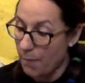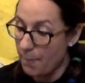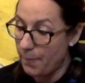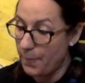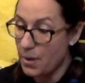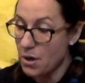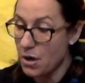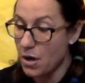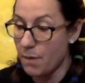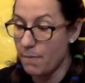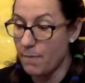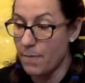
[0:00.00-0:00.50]

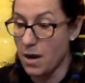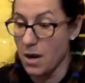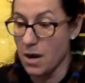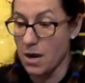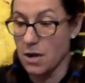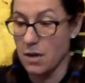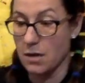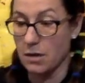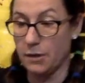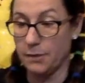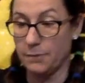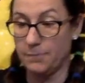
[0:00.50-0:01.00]

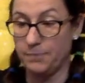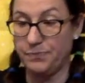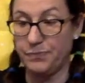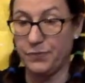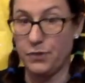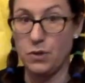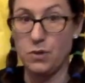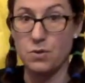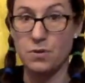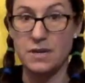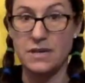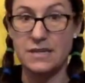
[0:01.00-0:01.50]
bookmark,
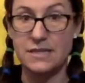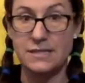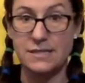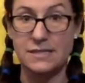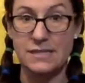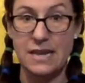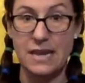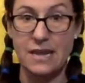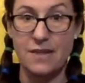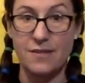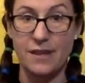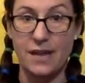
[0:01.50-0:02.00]
you can
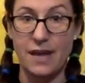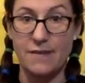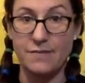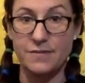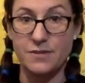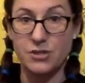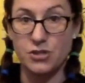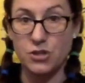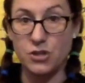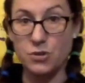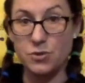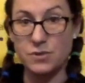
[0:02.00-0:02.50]
see that I've
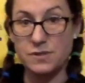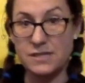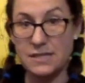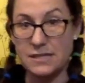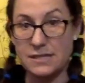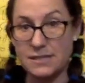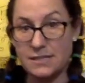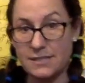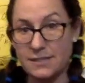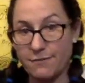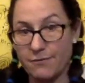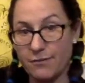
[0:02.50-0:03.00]

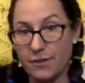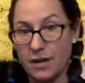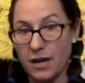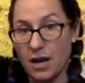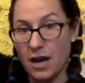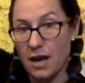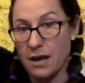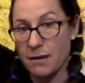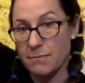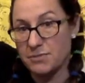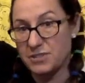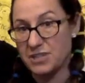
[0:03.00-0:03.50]
chosen different
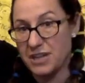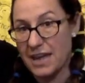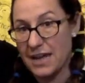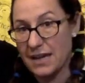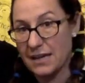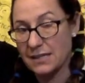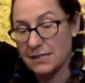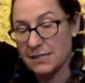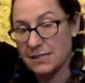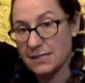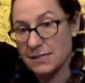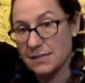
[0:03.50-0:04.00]

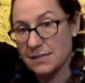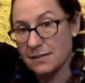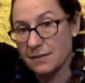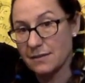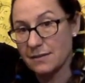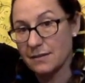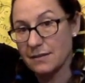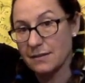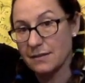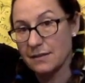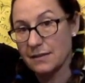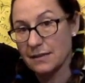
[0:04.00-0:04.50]
objects
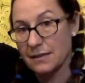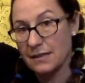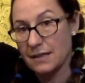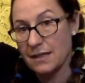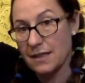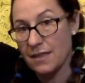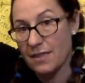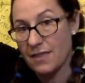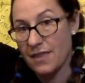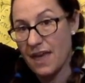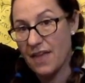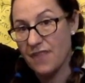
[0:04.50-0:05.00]

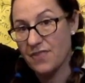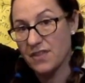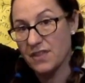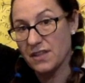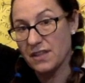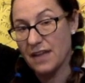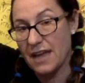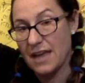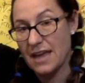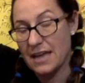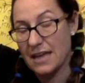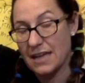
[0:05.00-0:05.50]
that the
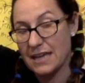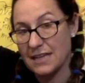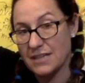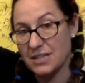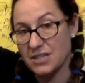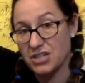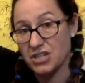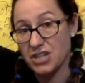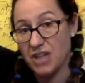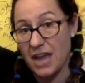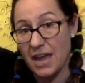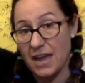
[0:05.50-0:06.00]
light can
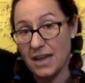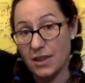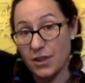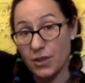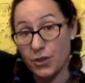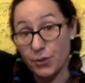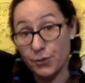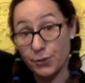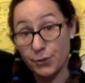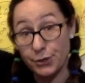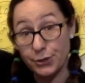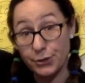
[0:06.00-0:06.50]
shine
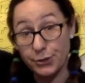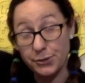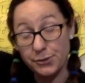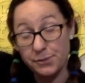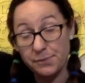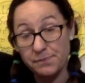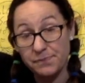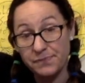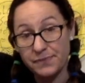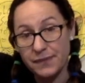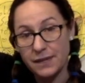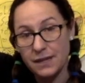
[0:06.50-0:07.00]
through,
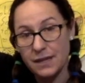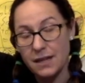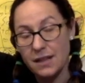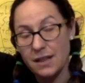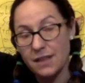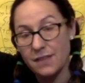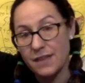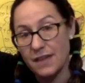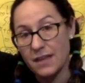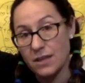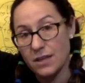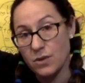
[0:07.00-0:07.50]

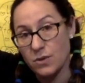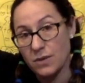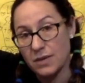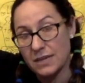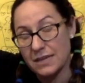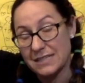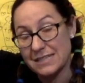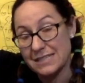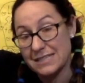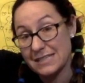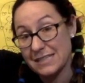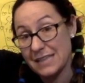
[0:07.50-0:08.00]
that you
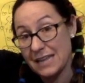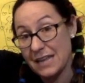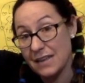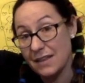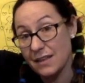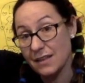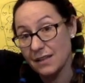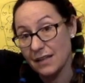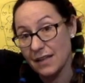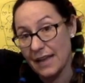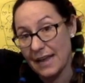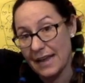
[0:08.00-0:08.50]
can see
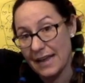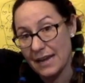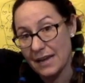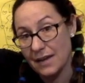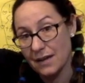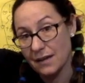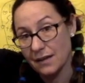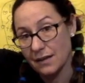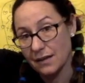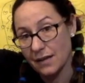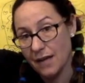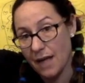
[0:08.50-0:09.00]
the light
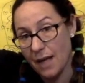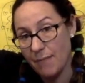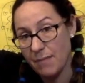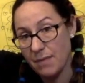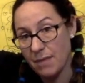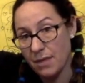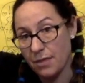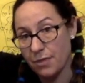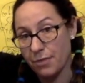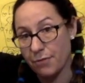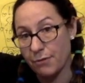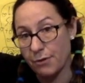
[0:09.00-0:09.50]

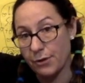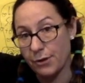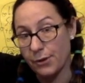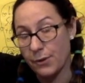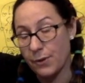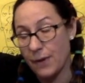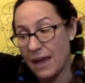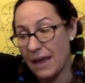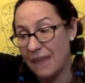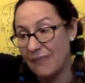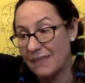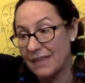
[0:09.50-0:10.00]
coming through,
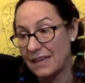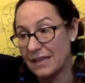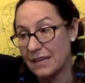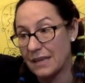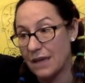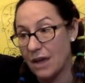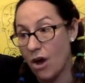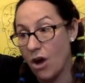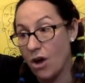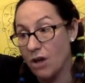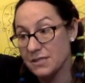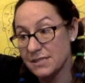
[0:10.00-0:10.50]
and then
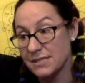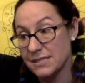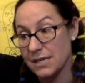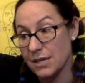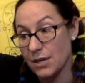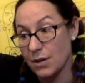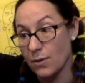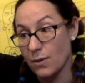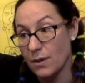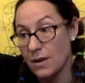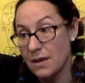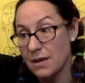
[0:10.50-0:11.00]

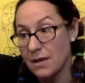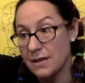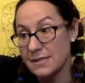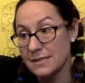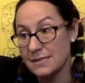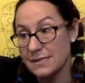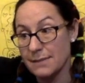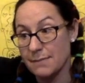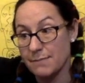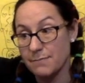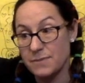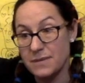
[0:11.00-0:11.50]
also
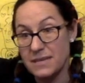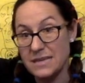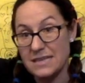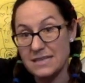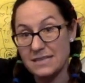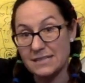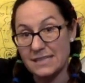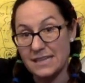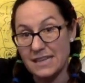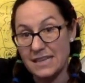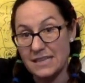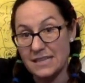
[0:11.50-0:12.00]
some
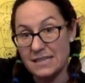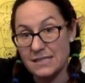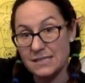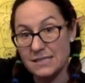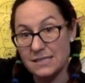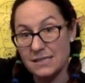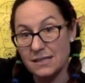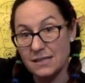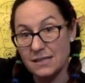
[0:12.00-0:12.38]
pieces